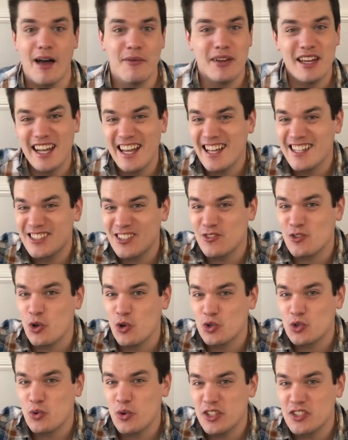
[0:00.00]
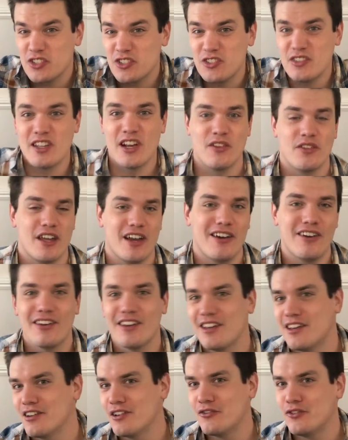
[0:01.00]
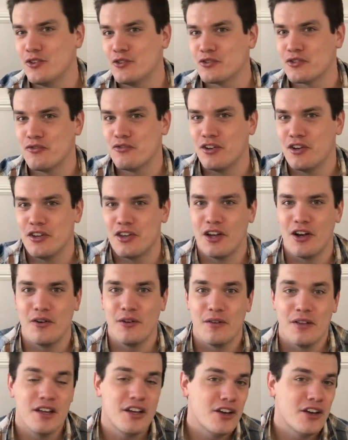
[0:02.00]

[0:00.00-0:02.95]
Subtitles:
I'm going to answer those questions down there in a future video.